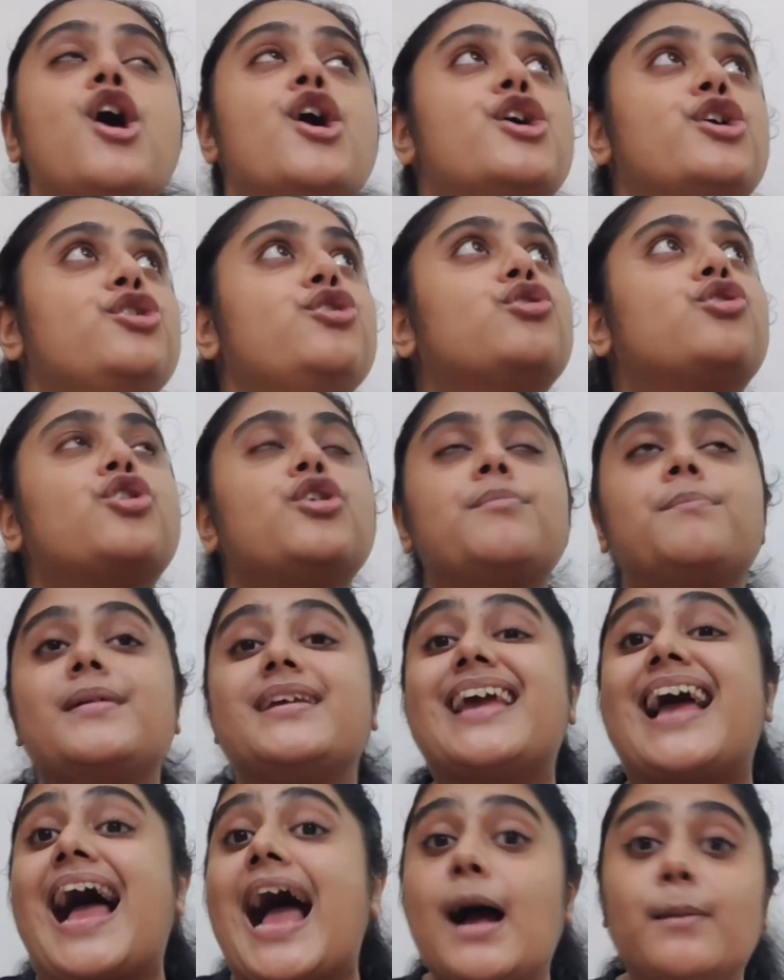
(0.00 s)
You could
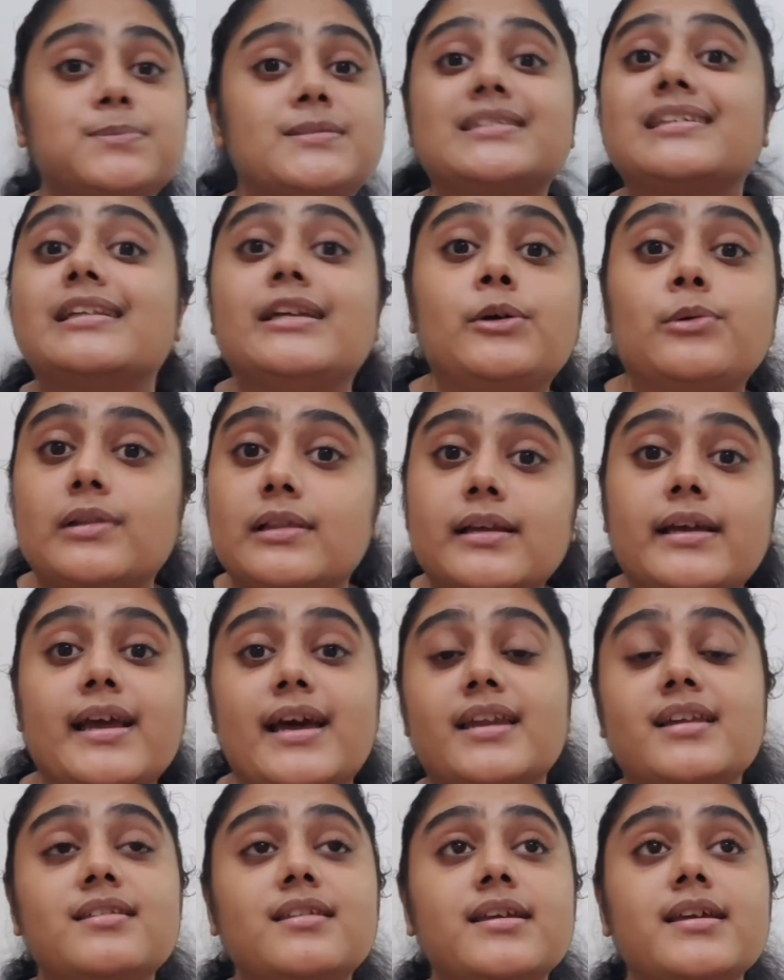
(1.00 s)
be absolutely
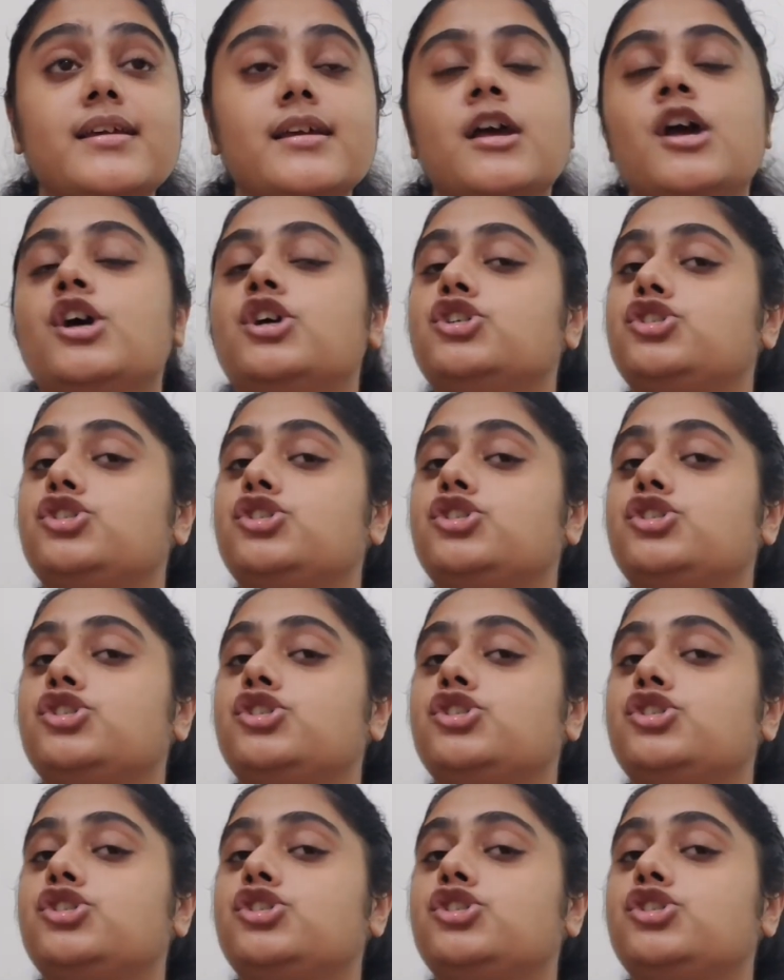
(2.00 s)
anything.